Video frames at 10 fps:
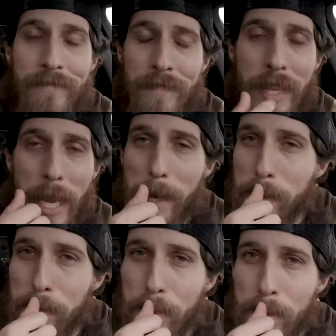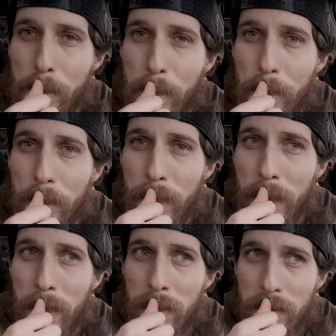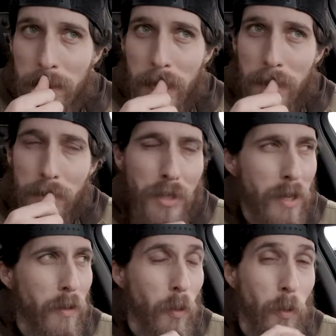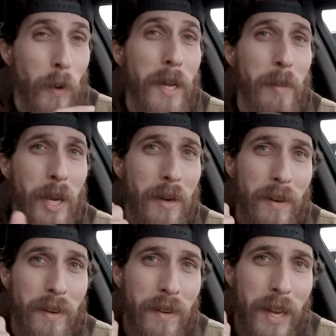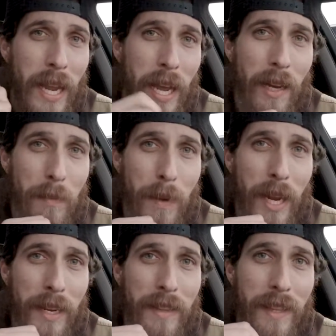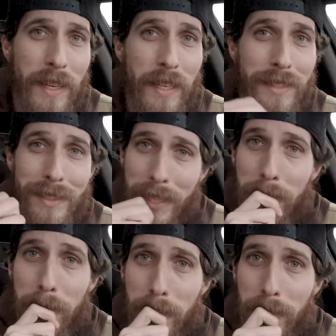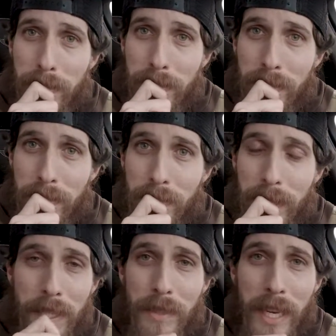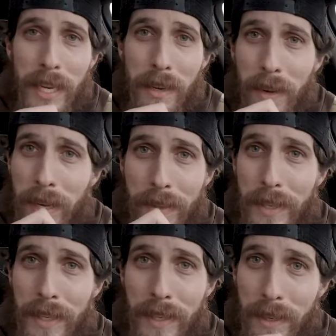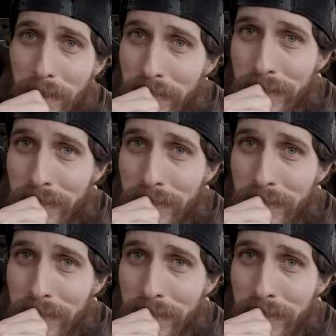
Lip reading: Yeah, sounds way better out back than it does in here, because you can't hear anything in here.